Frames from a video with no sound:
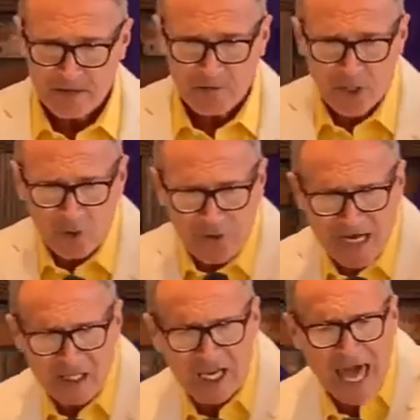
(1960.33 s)
When you
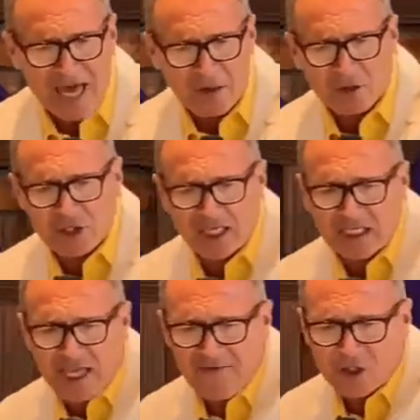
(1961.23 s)
read the letters to these
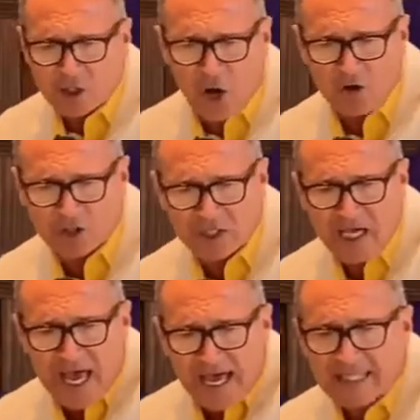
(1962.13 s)
seven churches,
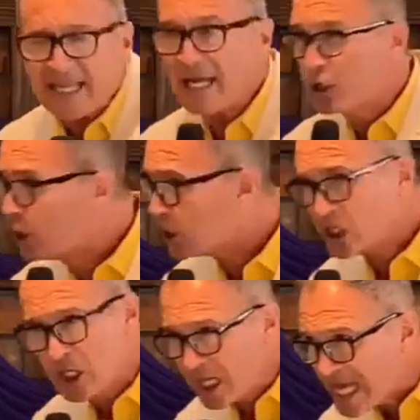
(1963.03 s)
it's a
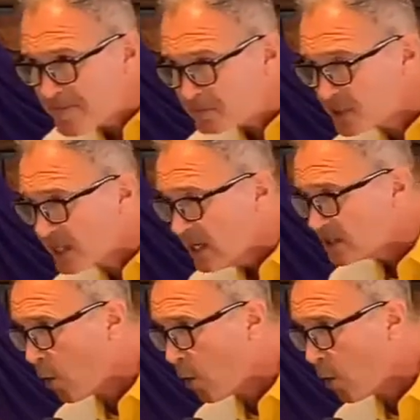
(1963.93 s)
good glimpse to